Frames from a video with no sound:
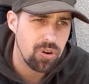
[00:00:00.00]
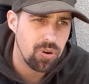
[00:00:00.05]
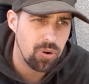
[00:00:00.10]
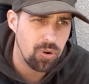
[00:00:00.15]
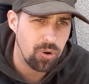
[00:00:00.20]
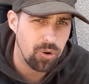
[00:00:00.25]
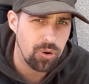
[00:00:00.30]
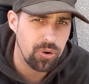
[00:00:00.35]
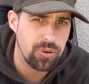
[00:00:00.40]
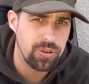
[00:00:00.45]

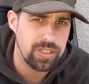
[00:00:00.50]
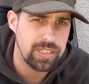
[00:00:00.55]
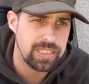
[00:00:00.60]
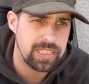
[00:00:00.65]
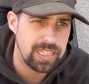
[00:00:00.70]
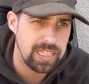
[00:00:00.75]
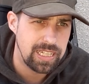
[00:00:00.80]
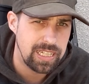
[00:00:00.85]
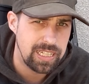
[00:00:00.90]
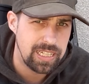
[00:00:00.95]
or
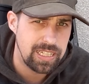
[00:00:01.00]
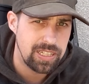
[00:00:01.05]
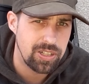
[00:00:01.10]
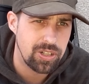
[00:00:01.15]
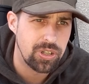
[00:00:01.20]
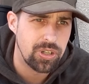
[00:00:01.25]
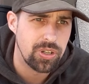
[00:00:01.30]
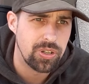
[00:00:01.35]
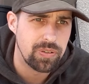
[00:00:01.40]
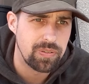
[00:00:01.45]
they
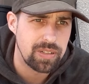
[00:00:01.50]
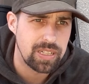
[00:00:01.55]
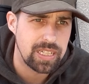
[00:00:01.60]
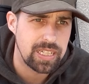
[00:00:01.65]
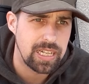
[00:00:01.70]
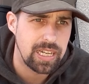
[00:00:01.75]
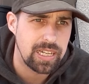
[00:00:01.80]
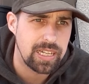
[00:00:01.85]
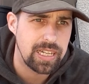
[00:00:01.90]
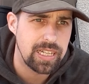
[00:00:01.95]
are
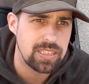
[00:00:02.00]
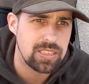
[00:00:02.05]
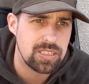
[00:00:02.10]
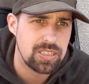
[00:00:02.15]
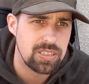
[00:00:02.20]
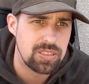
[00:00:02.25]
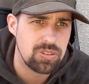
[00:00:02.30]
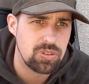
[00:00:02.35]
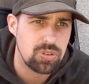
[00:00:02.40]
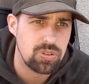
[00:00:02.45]
can
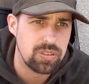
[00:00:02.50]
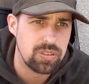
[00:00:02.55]
get,